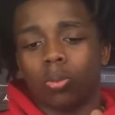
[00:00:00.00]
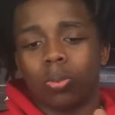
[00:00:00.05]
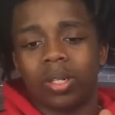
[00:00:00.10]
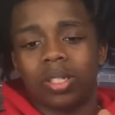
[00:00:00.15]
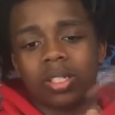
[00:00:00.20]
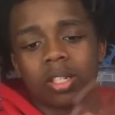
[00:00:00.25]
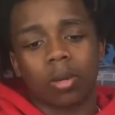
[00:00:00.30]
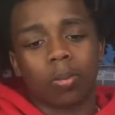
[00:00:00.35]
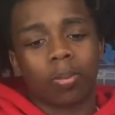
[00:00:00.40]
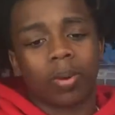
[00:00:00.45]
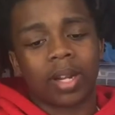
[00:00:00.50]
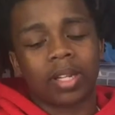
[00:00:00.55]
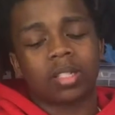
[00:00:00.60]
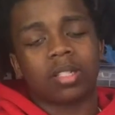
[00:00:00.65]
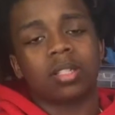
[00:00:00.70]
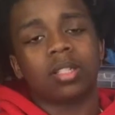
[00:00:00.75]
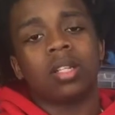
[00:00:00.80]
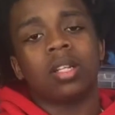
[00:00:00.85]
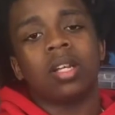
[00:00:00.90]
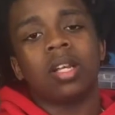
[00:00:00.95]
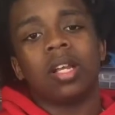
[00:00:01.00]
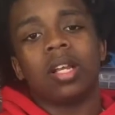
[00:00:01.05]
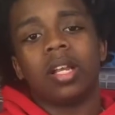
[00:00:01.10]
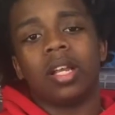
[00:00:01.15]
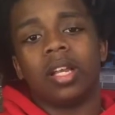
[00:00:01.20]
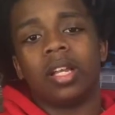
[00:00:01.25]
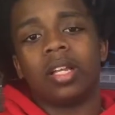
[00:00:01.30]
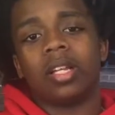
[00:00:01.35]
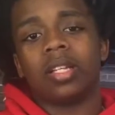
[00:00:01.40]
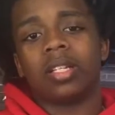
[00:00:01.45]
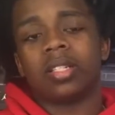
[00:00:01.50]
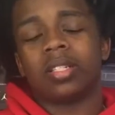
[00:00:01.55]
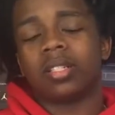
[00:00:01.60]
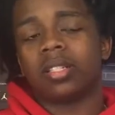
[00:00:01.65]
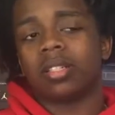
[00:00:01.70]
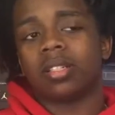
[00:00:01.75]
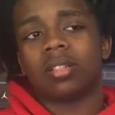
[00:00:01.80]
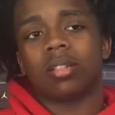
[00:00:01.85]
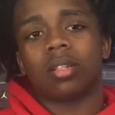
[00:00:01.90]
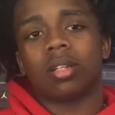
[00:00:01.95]
resale price
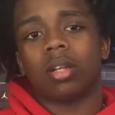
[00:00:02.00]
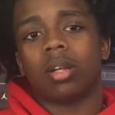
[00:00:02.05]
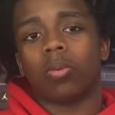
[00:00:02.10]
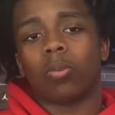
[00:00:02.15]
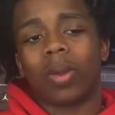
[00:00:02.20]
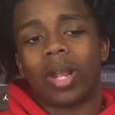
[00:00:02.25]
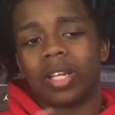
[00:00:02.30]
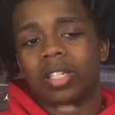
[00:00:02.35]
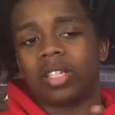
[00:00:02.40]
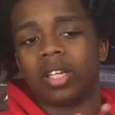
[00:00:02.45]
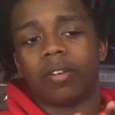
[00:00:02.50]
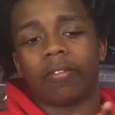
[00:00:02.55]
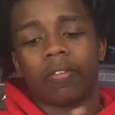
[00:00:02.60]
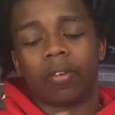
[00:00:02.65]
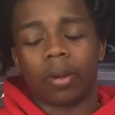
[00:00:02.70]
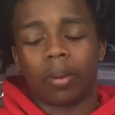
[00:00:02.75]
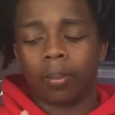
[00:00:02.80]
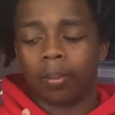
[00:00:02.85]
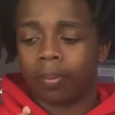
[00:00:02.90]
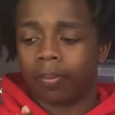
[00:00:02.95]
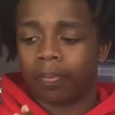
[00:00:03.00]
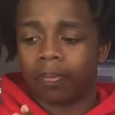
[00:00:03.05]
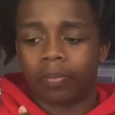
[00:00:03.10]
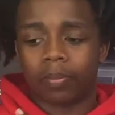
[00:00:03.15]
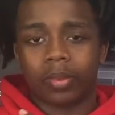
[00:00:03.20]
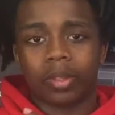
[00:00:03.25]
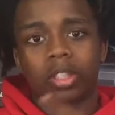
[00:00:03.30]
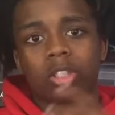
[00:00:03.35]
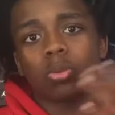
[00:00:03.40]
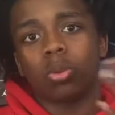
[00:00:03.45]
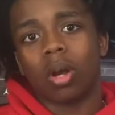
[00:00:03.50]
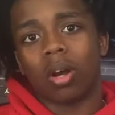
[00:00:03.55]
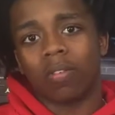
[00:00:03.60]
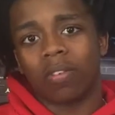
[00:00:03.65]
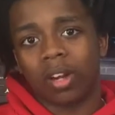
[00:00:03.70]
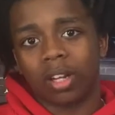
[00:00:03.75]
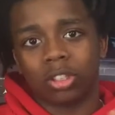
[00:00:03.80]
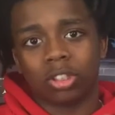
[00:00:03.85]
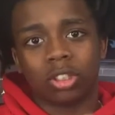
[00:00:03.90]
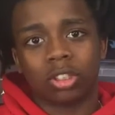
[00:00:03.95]
is ranging from
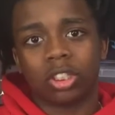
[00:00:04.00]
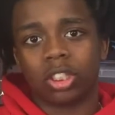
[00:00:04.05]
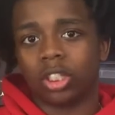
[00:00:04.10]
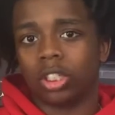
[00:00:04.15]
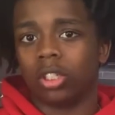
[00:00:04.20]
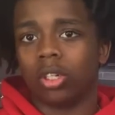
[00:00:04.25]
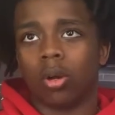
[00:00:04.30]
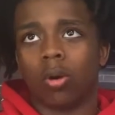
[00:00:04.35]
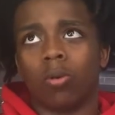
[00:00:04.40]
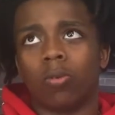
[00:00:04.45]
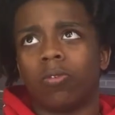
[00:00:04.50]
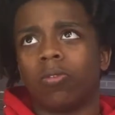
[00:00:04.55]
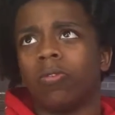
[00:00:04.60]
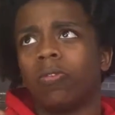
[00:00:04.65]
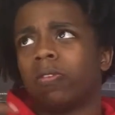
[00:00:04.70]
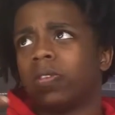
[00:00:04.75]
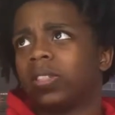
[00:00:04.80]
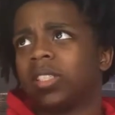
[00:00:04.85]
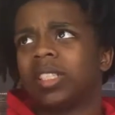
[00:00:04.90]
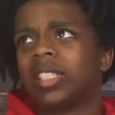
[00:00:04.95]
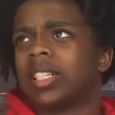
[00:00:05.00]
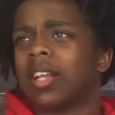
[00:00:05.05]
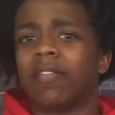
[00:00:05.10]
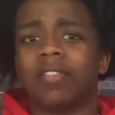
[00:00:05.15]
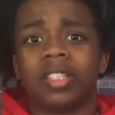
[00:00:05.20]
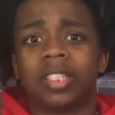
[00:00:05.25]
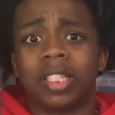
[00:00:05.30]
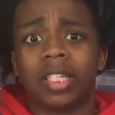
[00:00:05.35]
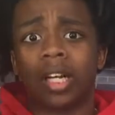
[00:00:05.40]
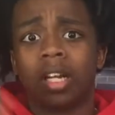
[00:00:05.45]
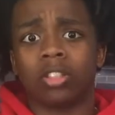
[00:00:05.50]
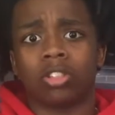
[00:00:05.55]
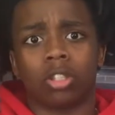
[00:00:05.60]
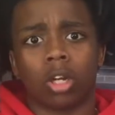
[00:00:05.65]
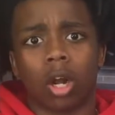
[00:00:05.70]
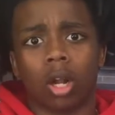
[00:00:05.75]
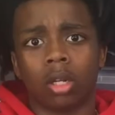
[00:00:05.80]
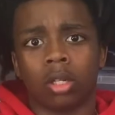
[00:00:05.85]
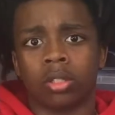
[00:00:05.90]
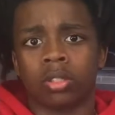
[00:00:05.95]
$1,200 to
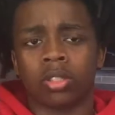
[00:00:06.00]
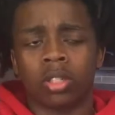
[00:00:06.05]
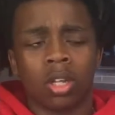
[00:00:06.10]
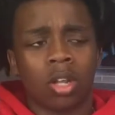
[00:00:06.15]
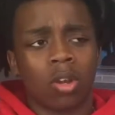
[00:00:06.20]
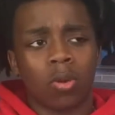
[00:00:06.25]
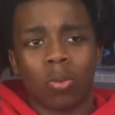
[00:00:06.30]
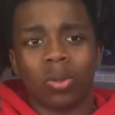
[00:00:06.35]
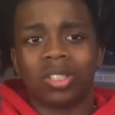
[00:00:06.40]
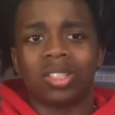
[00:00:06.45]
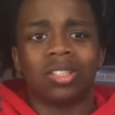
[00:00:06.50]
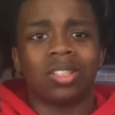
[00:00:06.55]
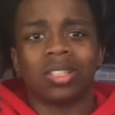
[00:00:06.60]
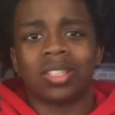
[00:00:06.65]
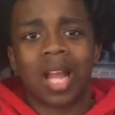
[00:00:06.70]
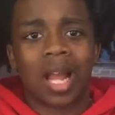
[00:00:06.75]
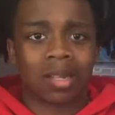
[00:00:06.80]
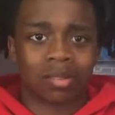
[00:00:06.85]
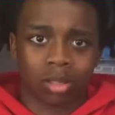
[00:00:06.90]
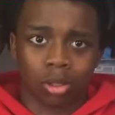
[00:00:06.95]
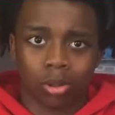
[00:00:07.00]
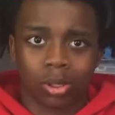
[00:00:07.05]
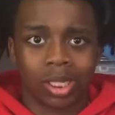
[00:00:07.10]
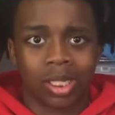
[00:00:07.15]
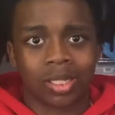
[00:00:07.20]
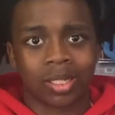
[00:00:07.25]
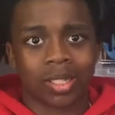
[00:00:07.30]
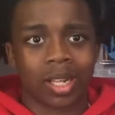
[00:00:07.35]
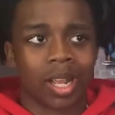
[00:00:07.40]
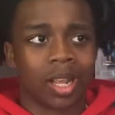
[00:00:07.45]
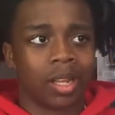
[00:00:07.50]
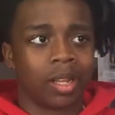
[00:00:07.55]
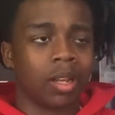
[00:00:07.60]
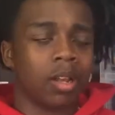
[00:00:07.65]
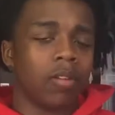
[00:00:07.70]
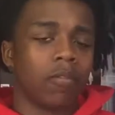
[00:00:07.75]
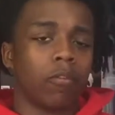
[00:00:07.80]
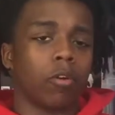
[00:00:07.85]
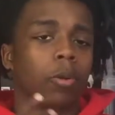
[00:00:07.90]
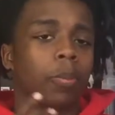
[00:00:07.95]
$1,700, which is just absolutely
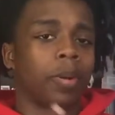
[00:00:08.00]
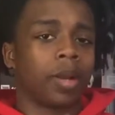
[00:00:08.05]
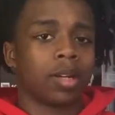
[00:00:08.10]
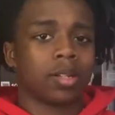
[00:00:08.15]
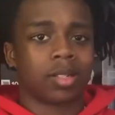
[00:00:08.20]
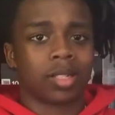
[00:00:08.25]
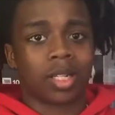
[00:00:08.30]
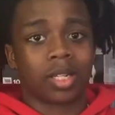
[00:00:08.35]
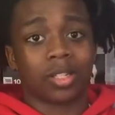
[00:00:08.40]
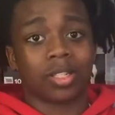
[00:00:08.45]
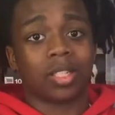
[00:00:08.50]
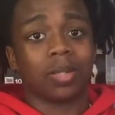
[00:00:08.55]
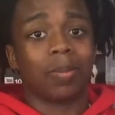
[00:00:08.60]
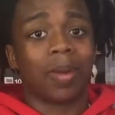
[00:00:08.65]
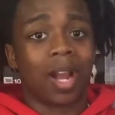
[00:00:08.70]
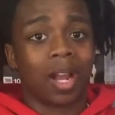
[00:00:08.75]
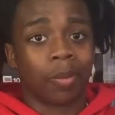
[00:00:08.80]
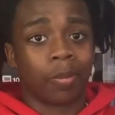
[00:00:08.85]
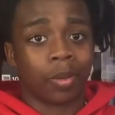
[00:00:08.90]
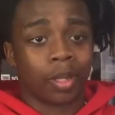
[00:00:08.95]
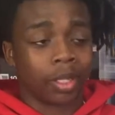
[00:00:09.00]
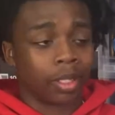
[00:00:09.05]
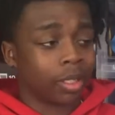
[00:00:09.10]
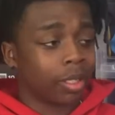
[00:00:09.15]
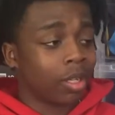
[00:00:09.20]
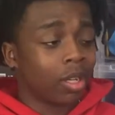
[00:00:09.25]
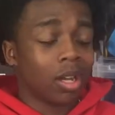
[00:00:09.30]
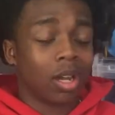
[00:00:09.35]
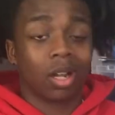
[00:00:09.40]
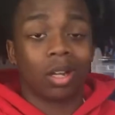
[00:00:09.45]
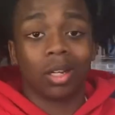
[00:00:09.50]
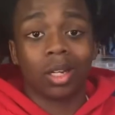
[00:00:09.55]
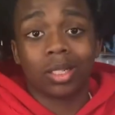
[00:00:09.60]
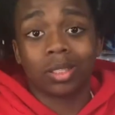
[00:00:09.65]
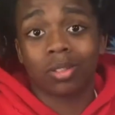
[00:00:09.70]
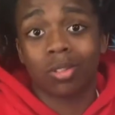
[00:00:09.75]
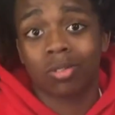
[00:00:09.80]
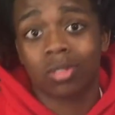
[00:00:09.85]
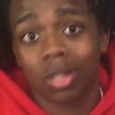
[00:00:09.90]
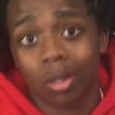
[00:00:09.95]
insane for a pair of sneakers in my opinion,
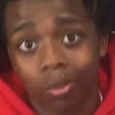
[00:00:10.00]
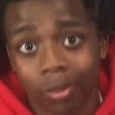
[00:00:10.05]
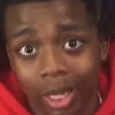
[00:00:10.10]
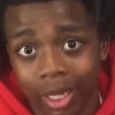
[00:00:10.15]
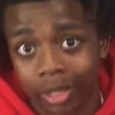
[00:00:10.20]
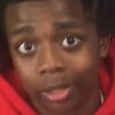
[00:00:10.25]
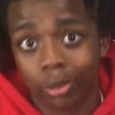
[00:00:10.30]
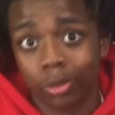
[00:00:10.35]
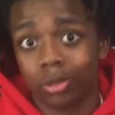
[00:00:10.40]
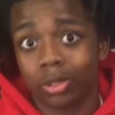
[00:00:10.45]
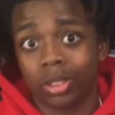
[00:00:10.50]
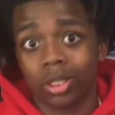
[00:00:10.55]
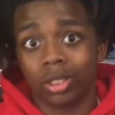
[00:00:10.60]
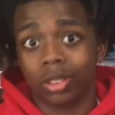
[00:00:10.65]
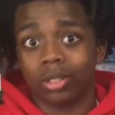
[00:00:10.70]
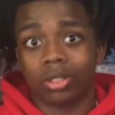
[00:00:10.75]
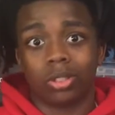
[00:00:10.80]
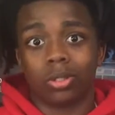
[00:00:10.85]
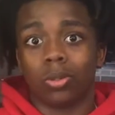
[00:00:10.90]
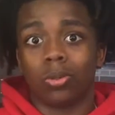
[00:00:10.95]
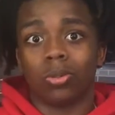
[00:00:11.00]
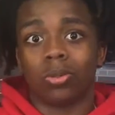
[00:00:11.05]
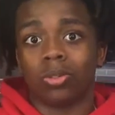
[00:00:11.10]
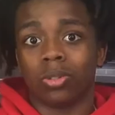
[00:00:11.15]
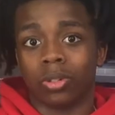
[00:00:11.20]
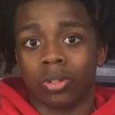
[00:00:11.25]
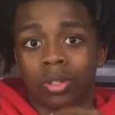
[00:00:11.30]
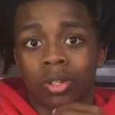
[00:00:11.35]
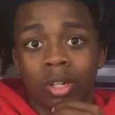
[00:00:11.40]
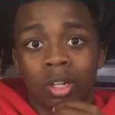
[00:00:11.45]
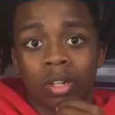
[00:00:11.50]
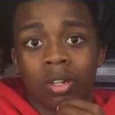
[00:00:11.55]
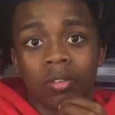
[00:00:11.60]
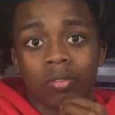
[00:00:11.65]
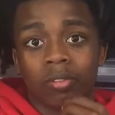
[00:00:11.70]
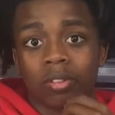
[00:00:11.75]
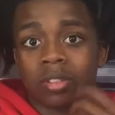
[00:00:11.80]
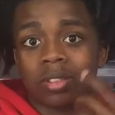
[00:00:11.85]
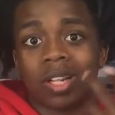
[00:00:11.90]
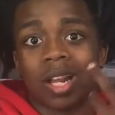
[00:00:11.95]
unless there's something like Gucci shoes or
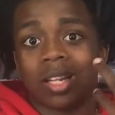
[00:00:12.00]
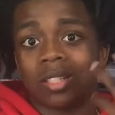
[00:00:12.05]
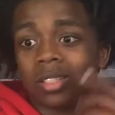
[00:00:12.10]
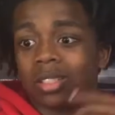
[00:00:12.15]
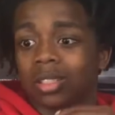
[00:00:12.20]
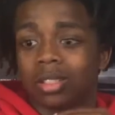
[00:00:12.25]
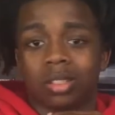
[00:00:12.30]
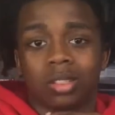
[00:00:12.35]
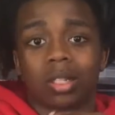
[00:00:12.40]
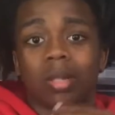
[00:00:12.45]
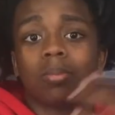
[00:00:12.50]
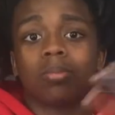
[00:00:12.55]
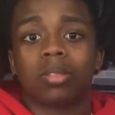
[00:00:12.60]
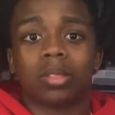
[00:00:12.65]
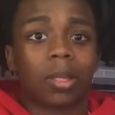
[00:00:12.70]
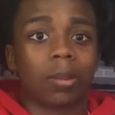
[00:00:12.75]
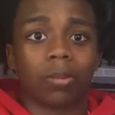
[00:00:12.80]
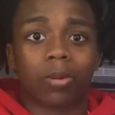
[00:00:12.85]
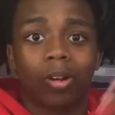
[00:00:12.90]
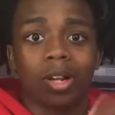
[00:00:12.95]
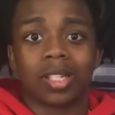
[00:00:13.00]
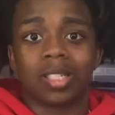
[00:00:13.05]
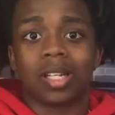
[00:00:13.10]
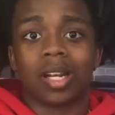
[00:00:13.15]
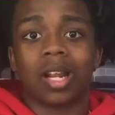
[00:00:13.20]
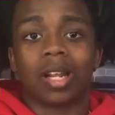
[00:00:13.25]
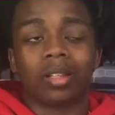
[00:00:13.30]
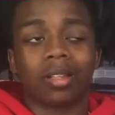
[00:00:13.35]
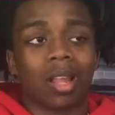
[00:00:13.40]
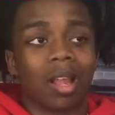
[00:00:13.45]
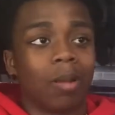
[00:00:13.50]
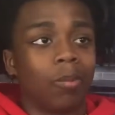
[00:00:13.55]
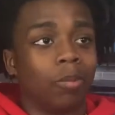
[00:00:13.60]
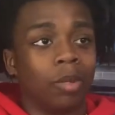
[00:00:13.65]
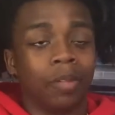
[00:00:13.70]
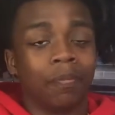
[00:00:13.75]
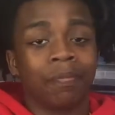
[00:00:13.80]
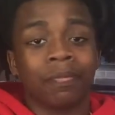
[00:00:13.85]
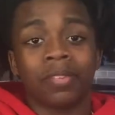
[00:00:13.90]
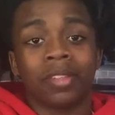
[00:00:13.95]
Versace, something crazy like
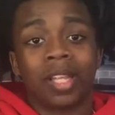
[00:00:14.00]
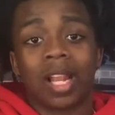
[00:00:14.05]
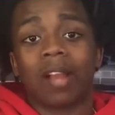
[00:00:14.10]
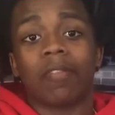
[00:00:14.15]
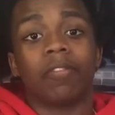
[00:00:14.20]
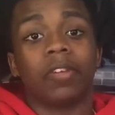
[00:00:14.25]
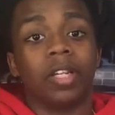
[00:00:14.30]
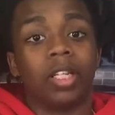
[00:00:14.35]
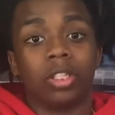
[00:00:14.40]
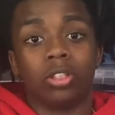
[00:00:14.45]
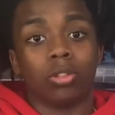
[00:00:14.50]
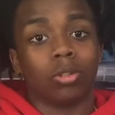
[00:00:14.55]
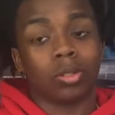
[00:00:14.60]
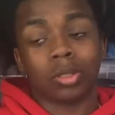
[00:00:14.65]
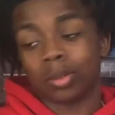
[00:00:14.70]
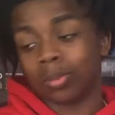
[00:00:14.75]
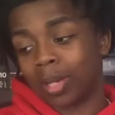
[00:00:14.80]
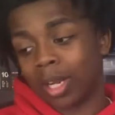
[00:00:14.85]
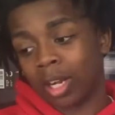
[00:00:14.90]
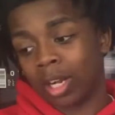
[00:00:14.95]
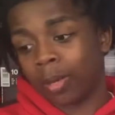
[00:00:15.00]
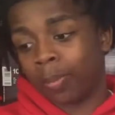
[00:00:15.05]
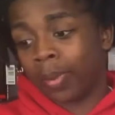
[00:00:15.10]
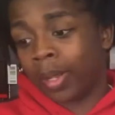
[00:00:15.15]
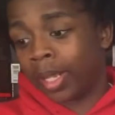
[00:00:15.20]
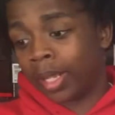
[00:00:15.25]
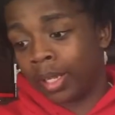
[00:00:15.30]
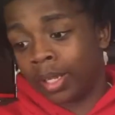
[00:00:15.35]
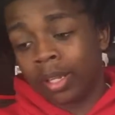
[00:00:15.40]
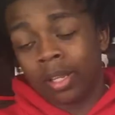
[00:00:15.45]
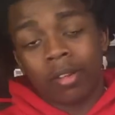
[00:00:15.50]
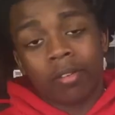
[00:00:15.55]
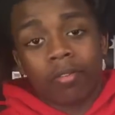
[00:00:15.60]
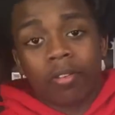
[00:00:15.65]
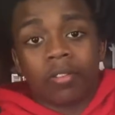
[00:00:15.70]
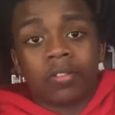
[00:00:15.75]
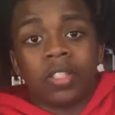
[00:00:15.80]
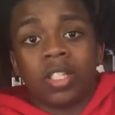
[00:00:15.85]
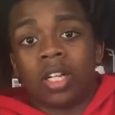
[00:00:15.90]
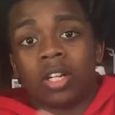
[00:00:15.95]
that, but not for any Jordans. I'm not gonna pay
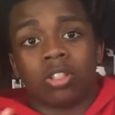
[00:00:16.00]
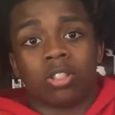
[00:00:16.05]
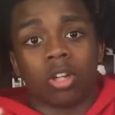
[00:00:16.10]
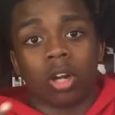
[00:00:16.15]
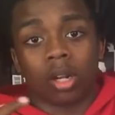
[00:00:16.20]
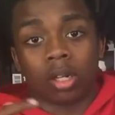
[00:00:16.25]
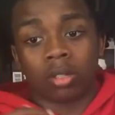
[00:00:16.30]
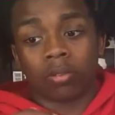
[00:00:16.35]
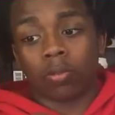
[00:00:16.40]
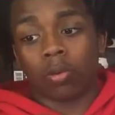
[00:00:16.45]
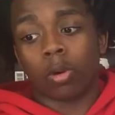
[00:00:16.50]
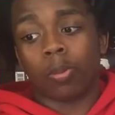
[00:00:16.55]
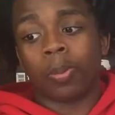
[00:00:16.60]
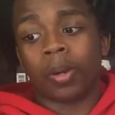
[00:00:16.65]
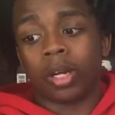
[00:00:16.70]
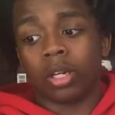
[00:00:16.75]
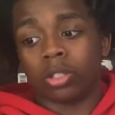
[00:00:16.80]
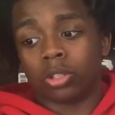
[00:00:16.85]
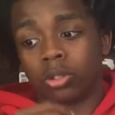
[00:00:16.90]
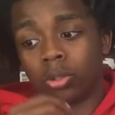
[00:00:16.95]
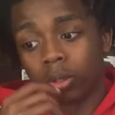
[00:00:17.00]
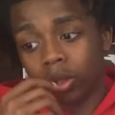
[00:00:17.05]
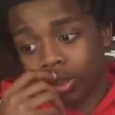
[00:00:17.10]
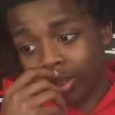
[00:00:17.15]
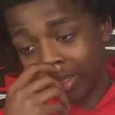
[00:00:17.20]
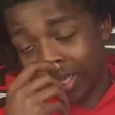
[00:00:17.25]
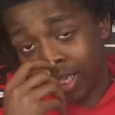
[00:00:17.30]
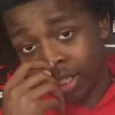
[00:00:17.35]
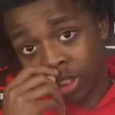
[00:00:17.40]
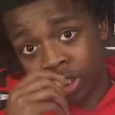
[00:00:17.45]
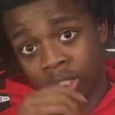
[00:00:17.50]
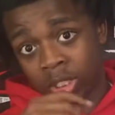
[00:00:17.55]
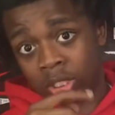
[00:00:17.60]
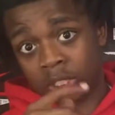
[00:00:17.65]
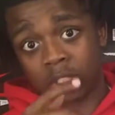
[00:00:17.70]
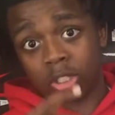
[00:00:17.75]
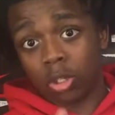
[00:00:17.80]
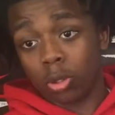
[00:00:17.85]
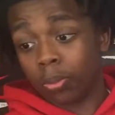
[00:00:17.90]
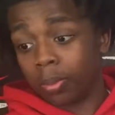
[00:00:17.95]
$1,500 for a pair of Jordans. That's
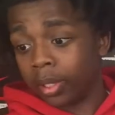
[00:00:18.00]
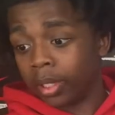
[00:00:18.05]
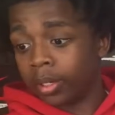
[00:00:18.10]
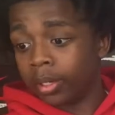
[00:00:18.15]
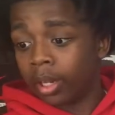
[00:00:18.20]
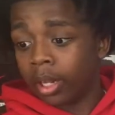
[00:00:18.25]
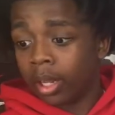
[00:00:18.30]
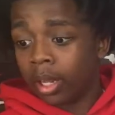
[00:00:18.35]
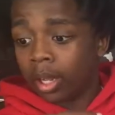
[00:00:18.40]
just stupid.